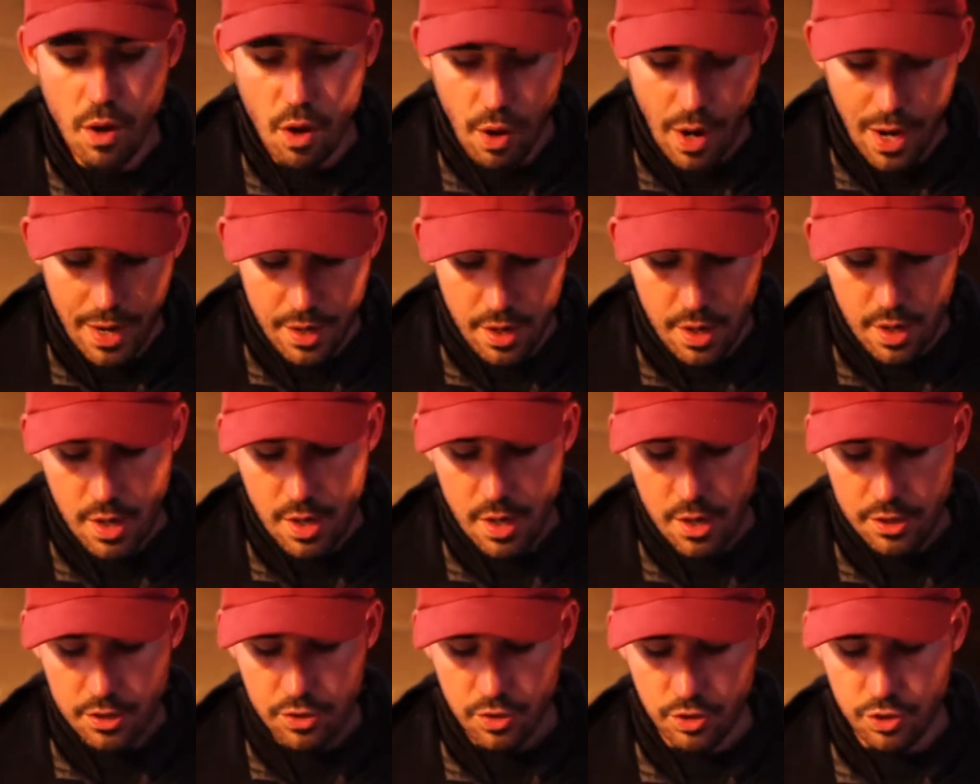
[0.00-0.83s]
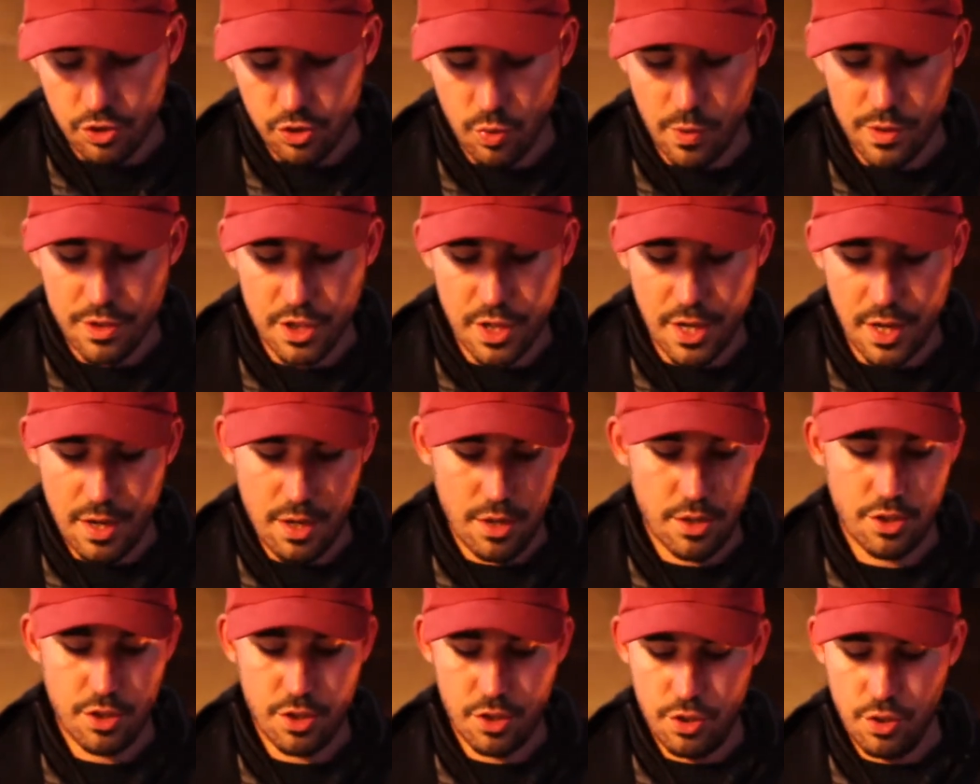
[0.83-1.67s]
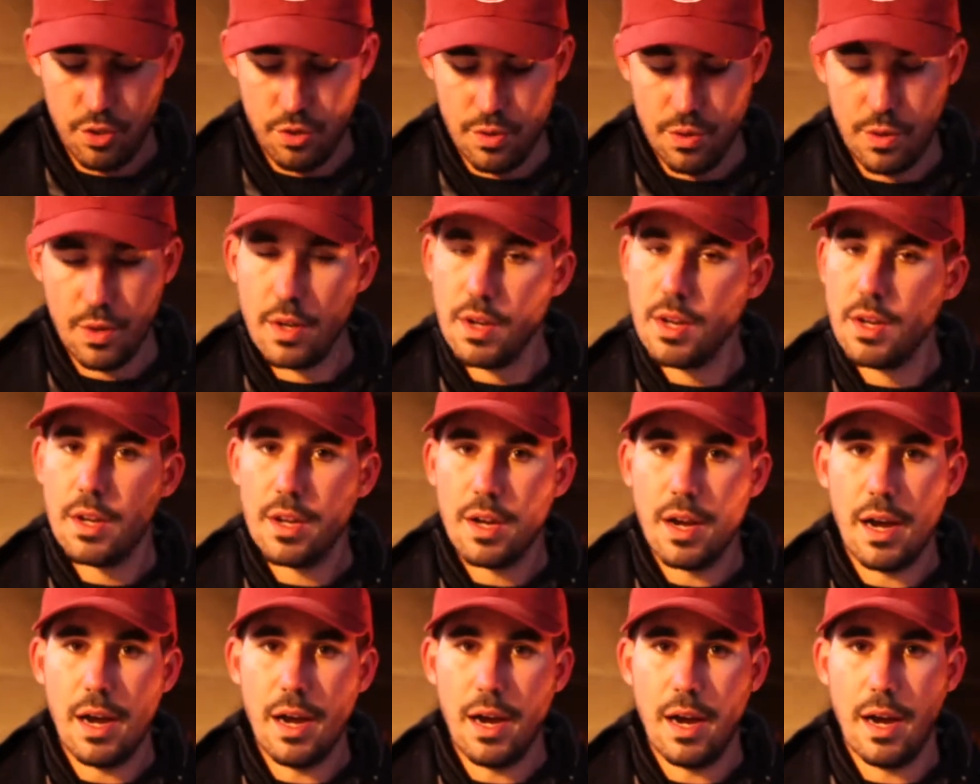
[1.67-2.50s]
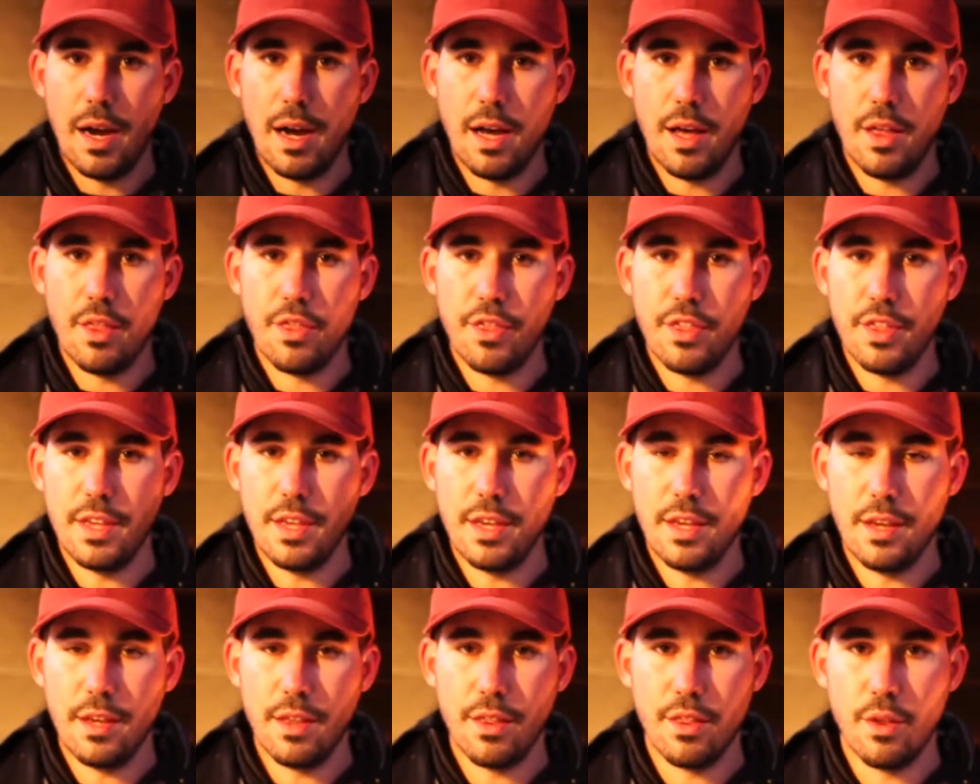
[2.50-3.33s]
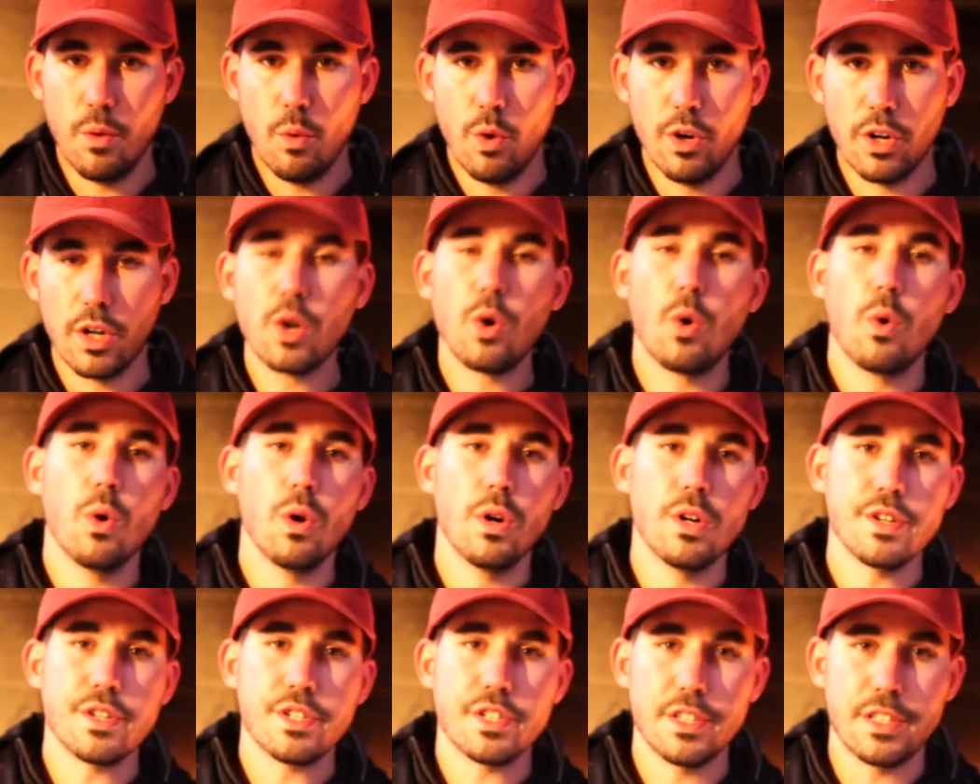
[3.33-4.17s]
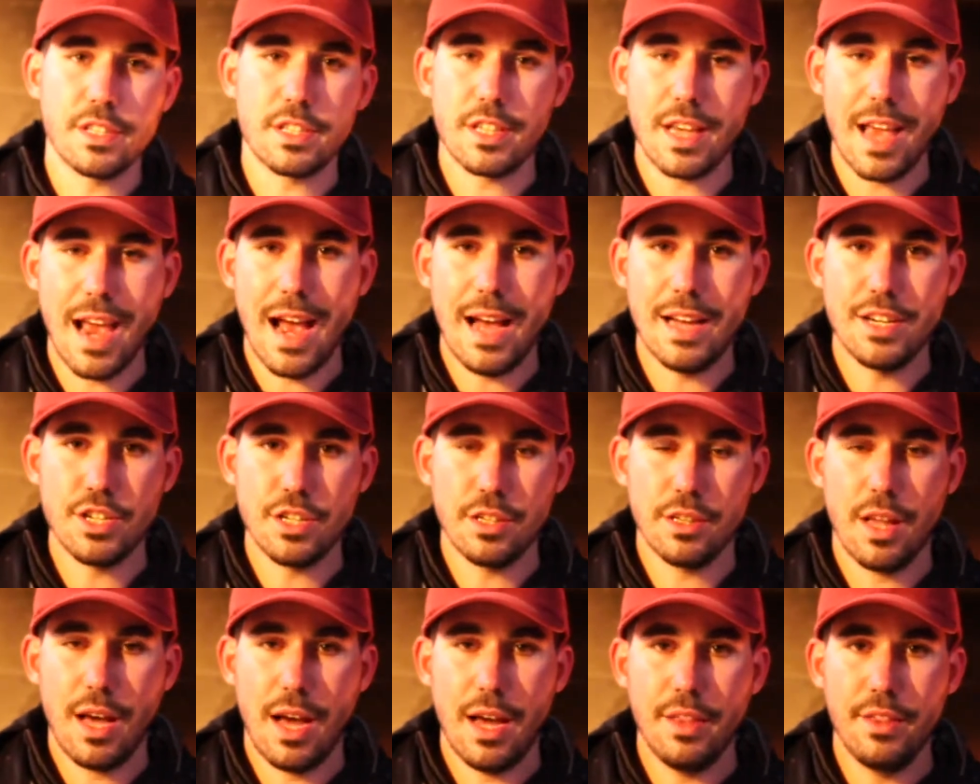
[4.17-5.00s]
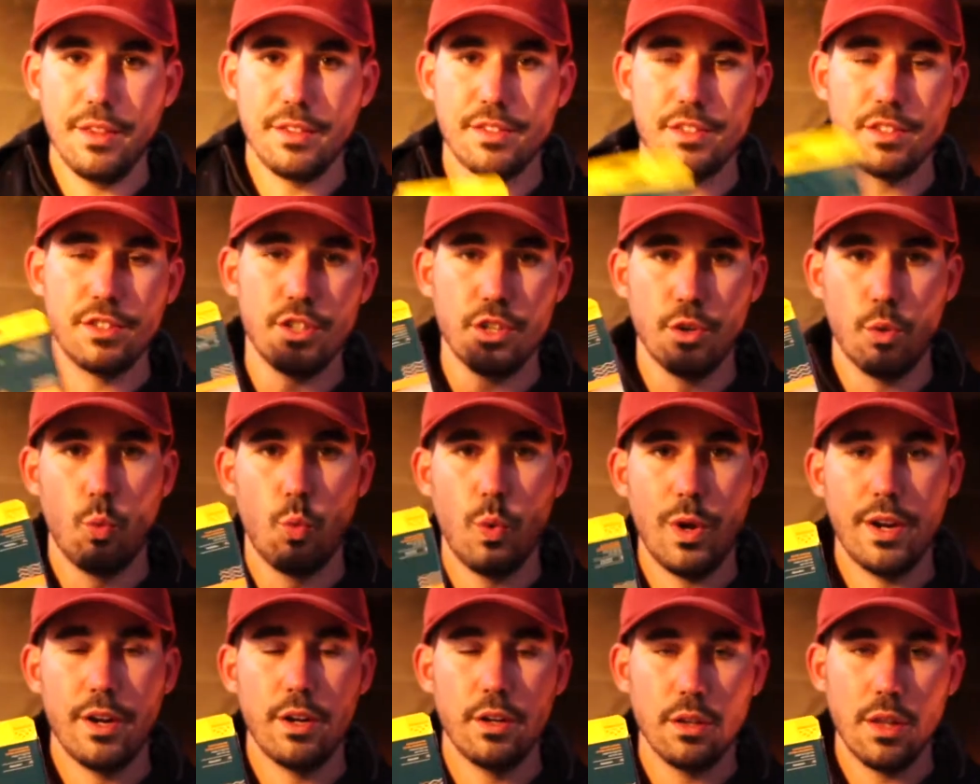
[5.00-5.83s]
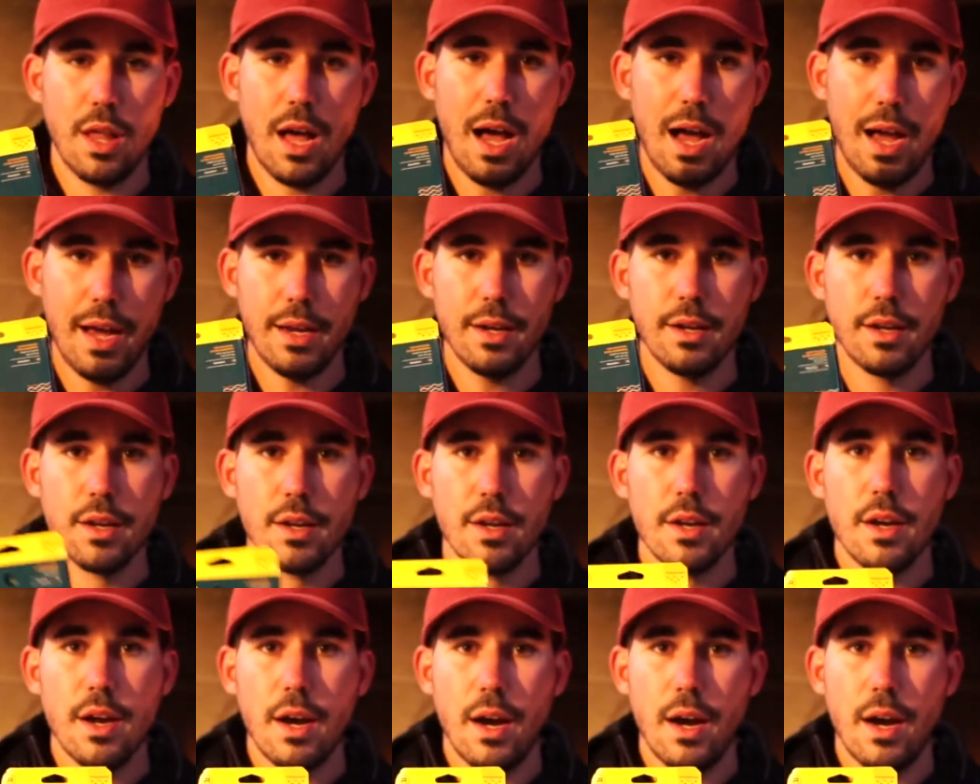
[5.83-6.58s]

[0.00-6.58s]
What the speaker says: All right, so let's switch gears to the workhorse, the Skagit line. This is your winter line.